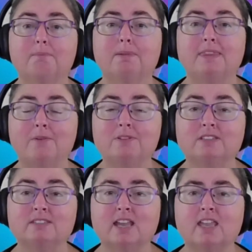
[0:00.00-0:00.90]
But that
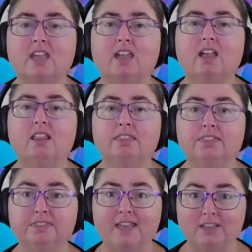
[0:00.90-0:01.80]
was to say,
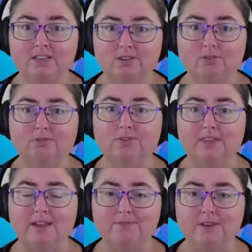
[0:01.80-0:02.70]
thank you
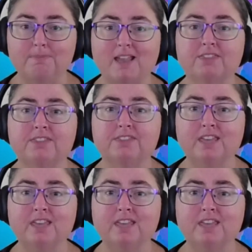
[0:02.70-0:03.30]
for that feedback.